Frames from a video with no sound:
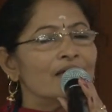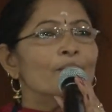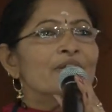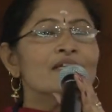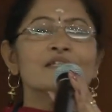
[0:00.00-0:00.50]

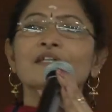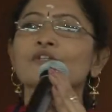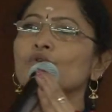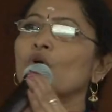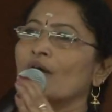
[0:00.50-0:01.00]
ability
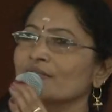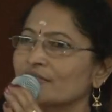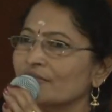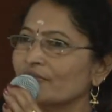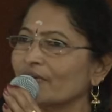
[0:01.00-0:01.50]
to
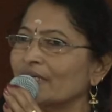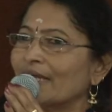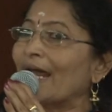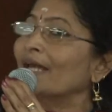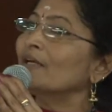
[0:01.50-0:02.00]
concentrate
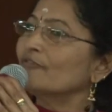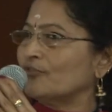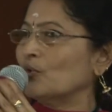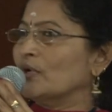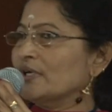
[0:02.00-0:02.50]
and
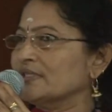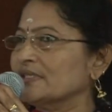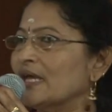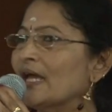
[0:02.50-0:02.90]
focus.